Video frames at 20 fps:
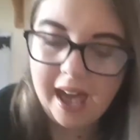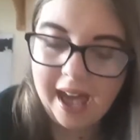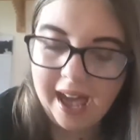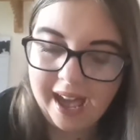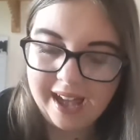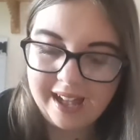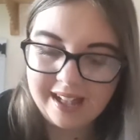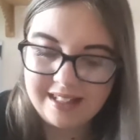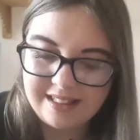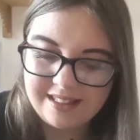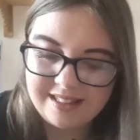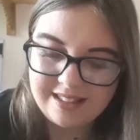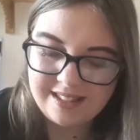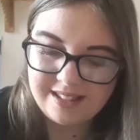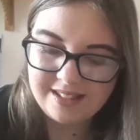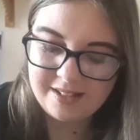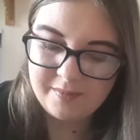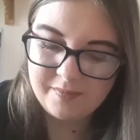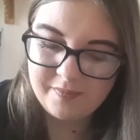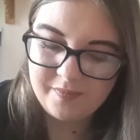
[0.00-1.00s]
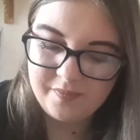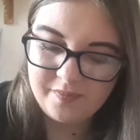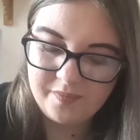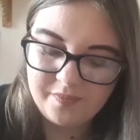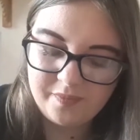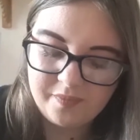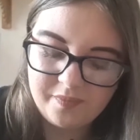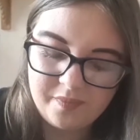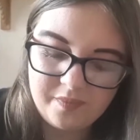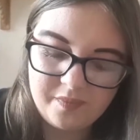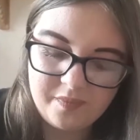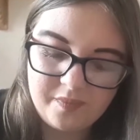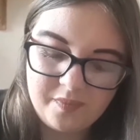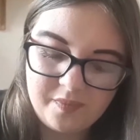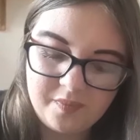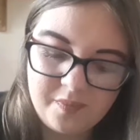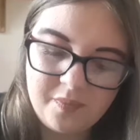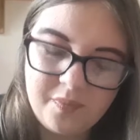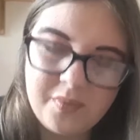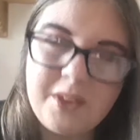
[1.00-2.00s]
And
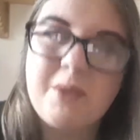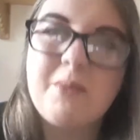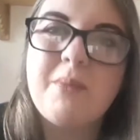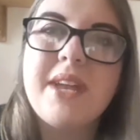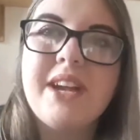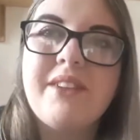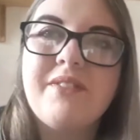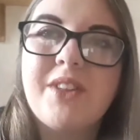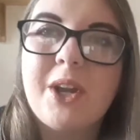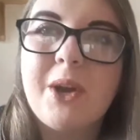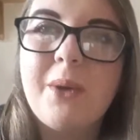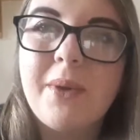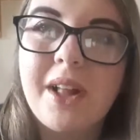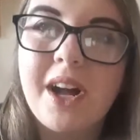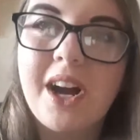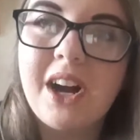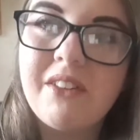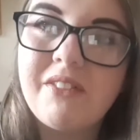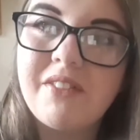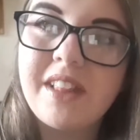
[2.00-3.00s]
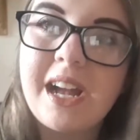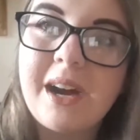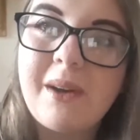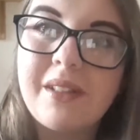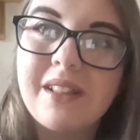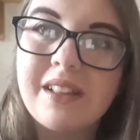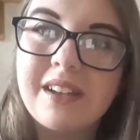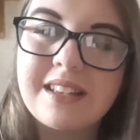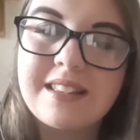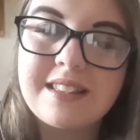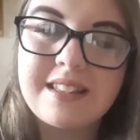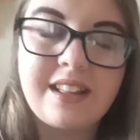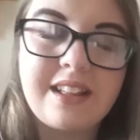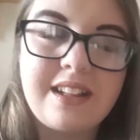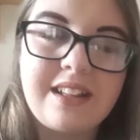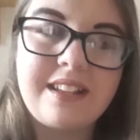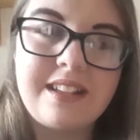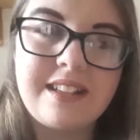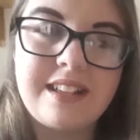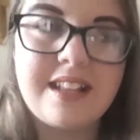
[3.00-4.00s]
we have to go in half an hour, like I said
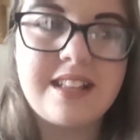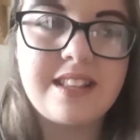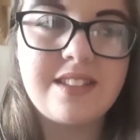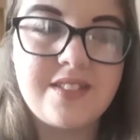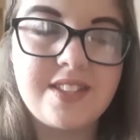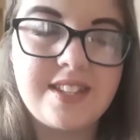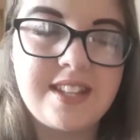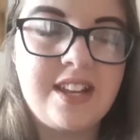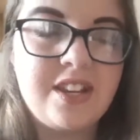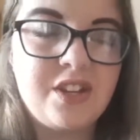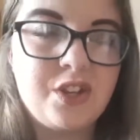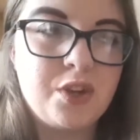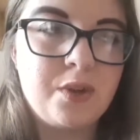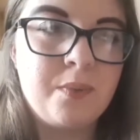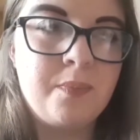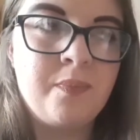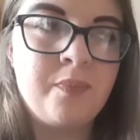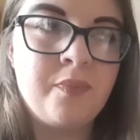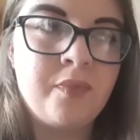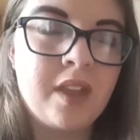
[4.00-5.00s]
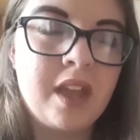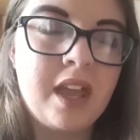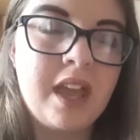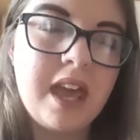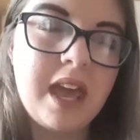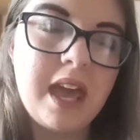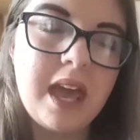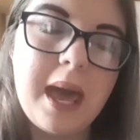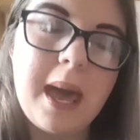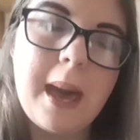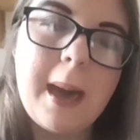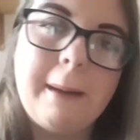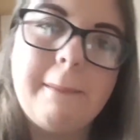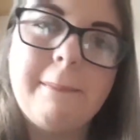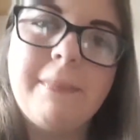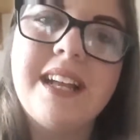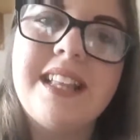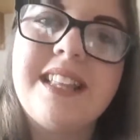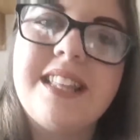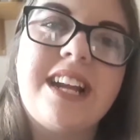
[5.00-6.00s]
earlier, to get to the station. And
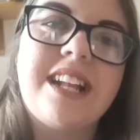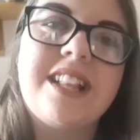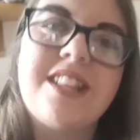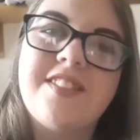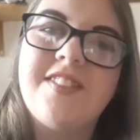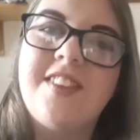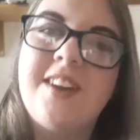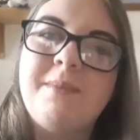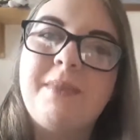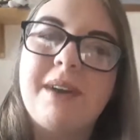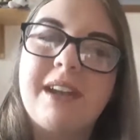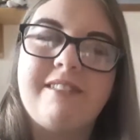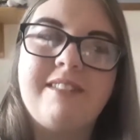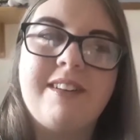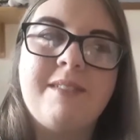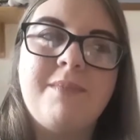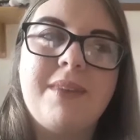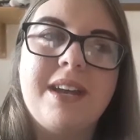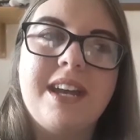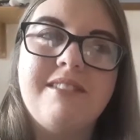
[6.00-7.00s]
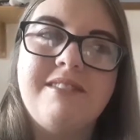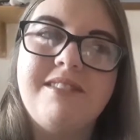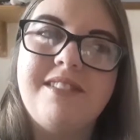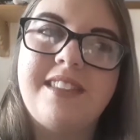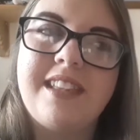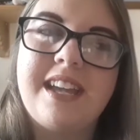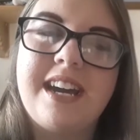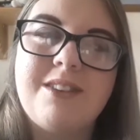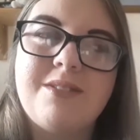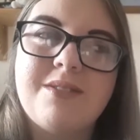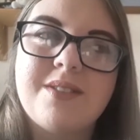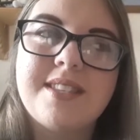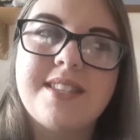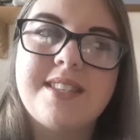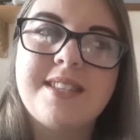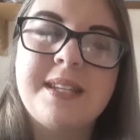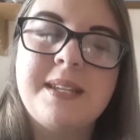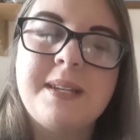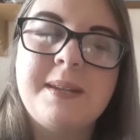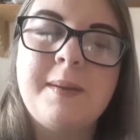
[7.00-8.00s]
my dad's found my grandparents' house.